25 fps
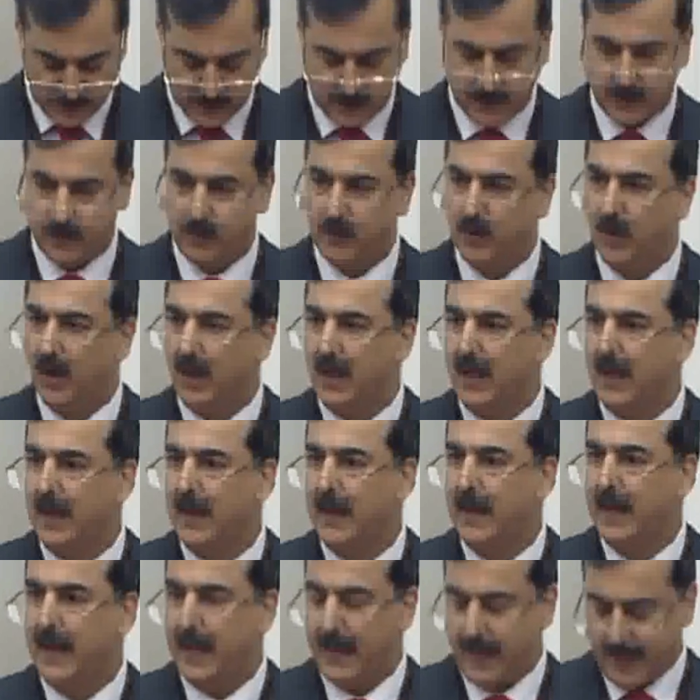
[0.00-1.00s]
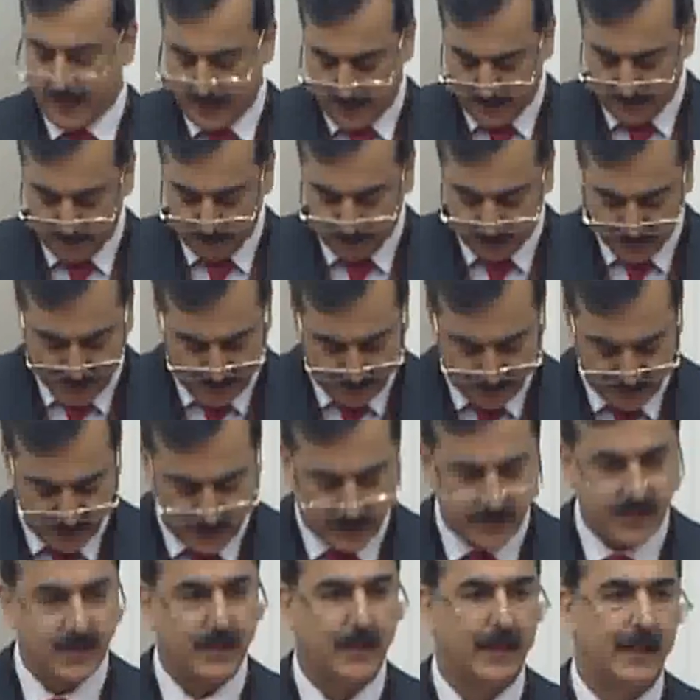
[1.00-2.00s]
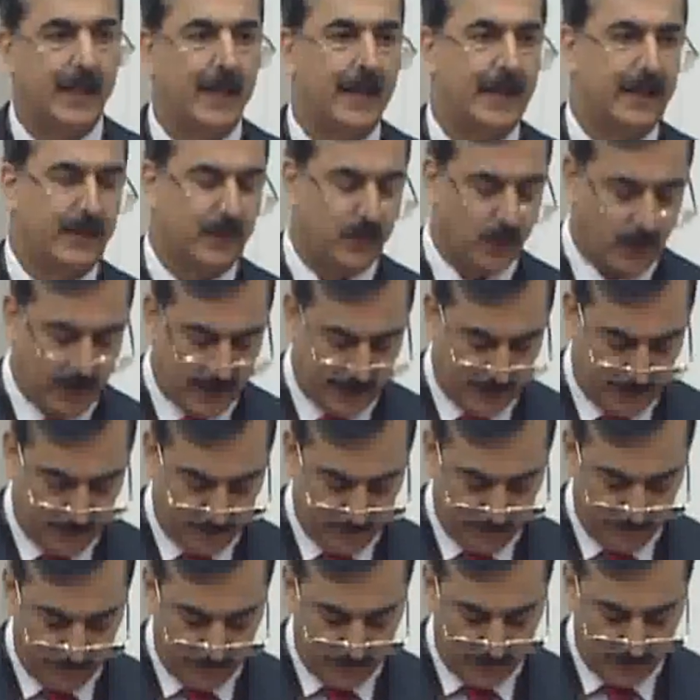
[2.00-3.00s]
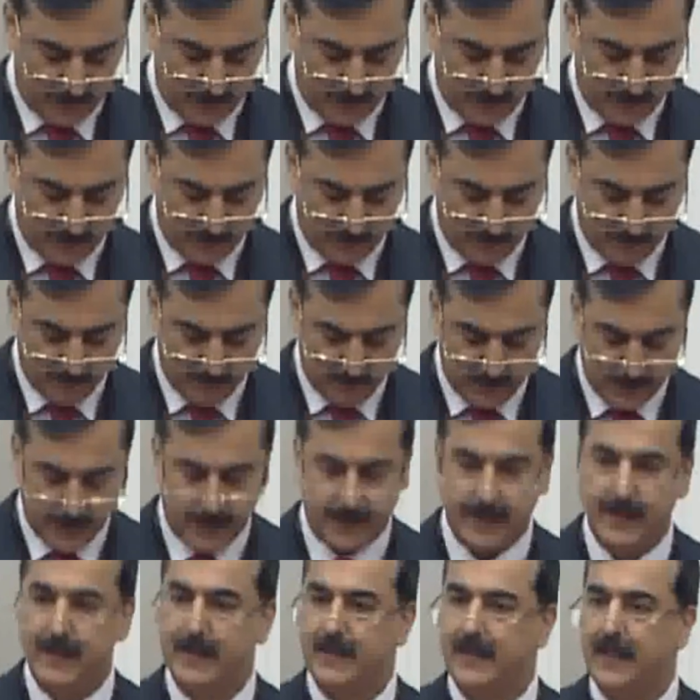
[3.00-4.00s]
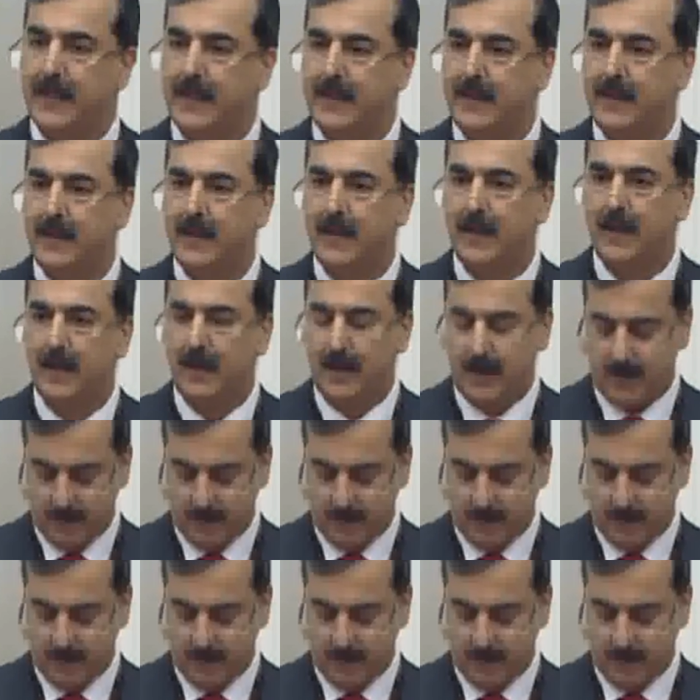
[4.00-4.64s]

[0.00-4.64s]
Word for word: President Gül and Prime Minister Erdogan. We are indeed